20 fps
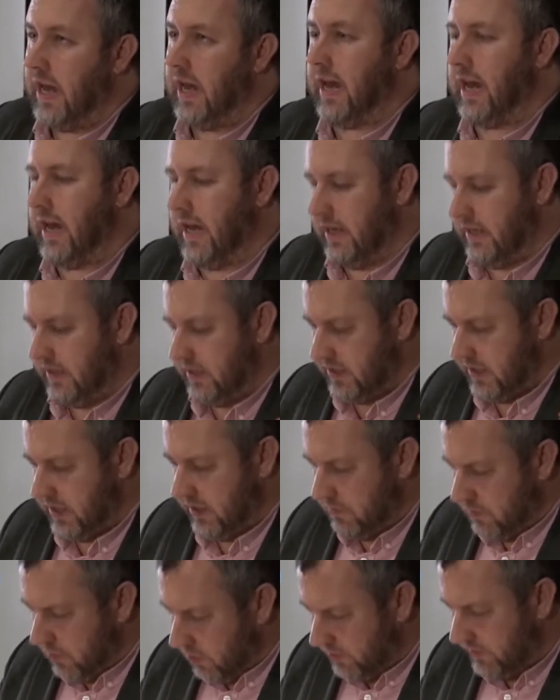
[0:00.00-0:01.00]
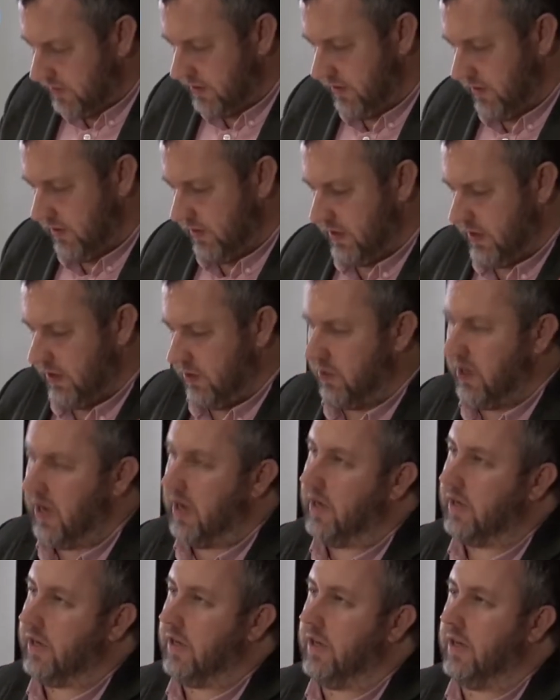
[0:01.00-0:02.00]
and in Mosul,
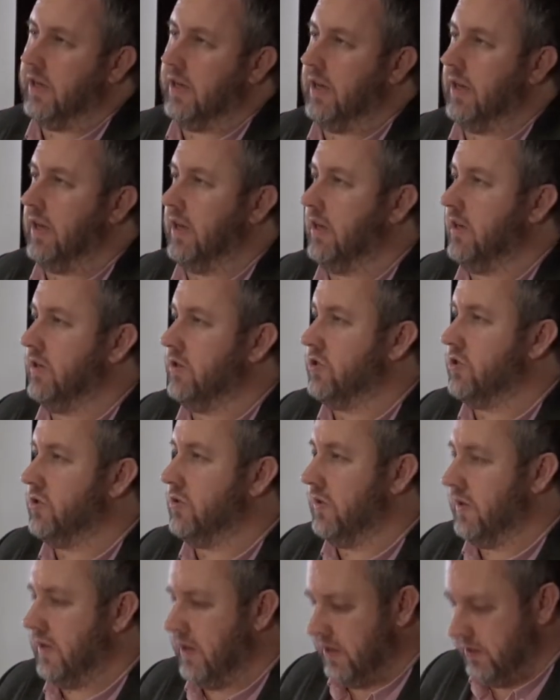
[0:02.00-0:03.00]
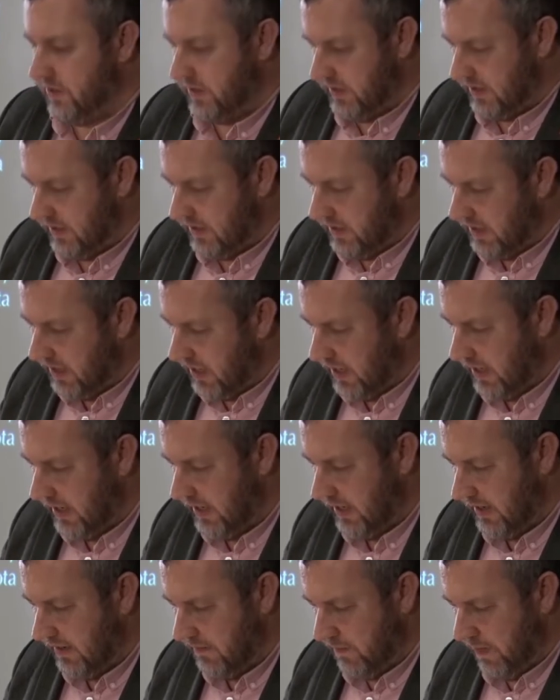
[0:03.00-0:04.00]
Iraq in
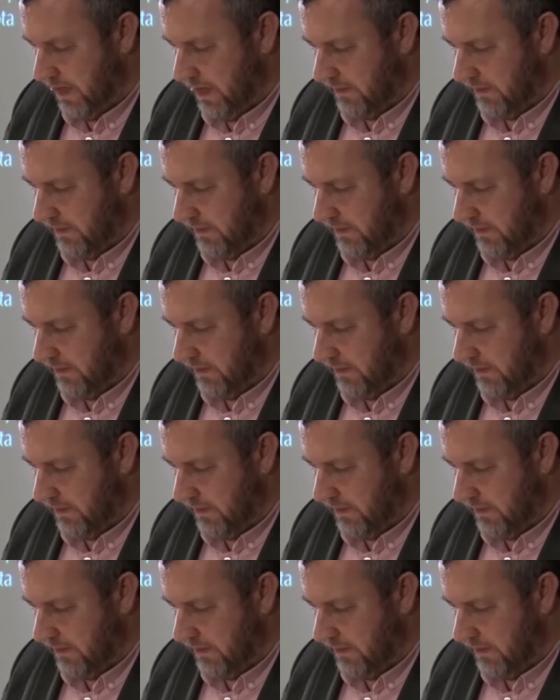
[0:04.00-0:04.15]
2009.